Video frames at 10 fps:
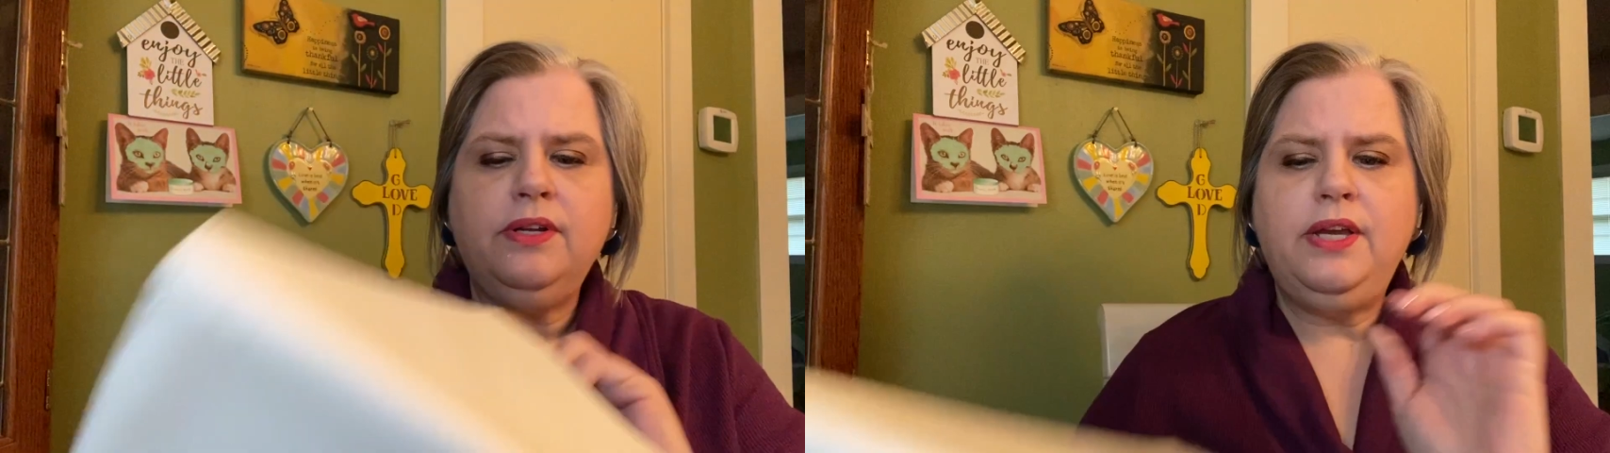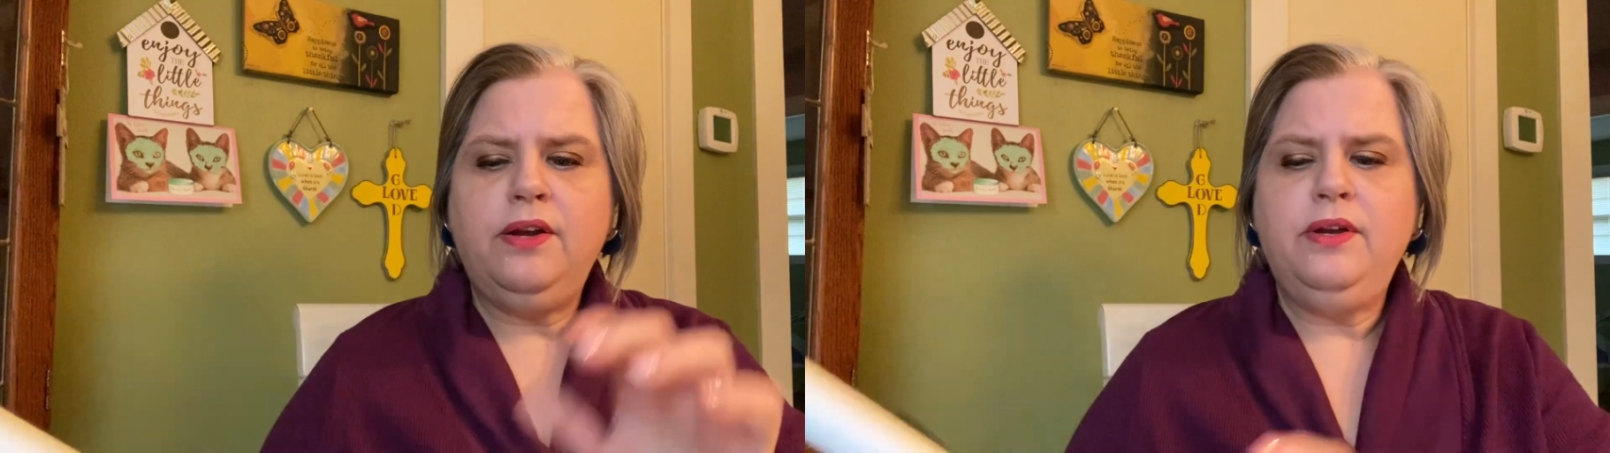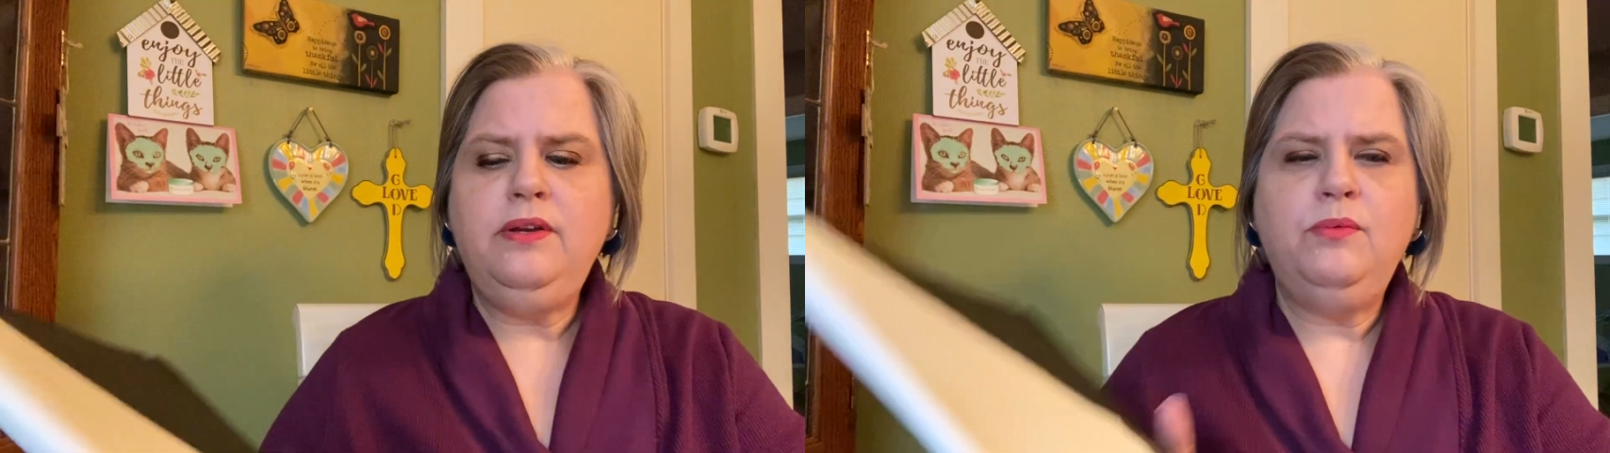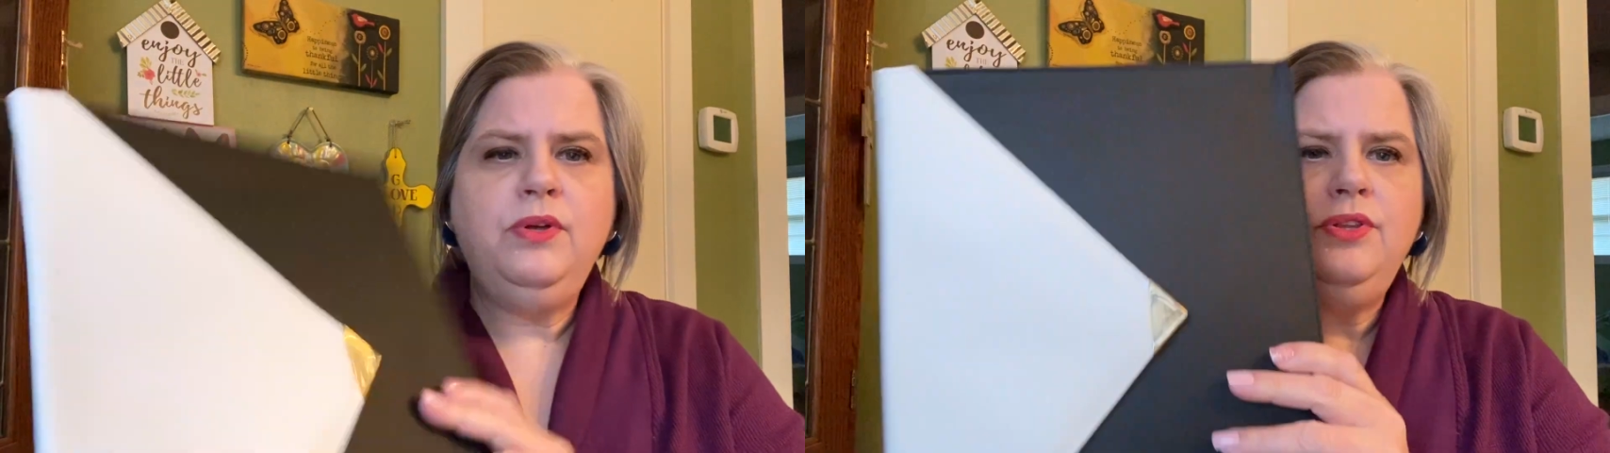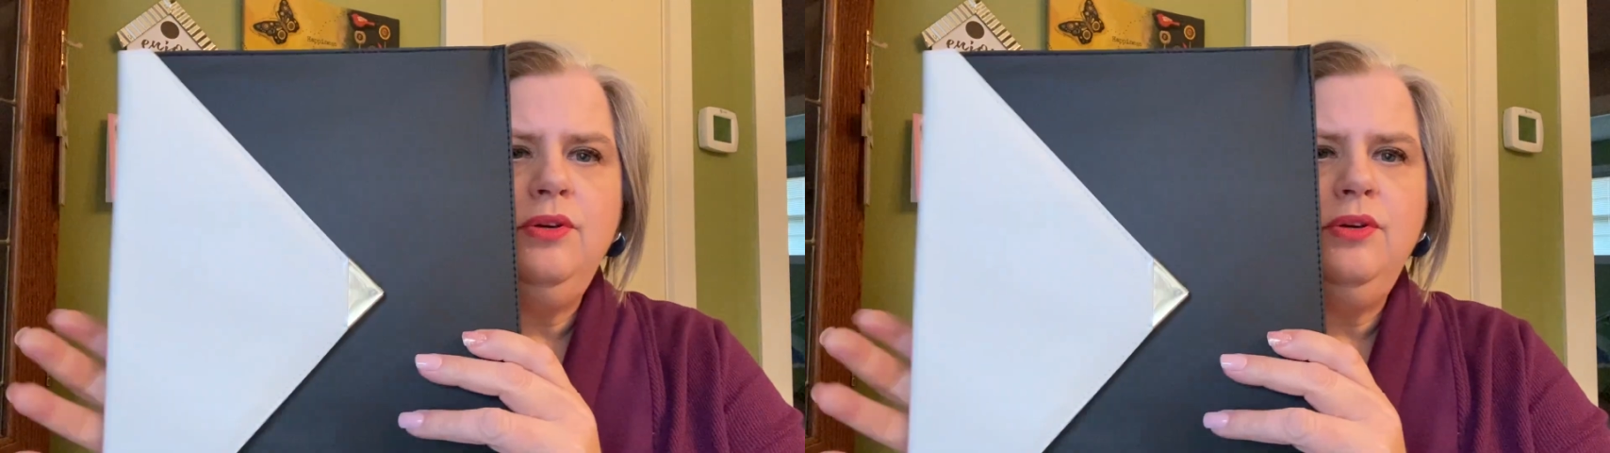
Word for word: carry with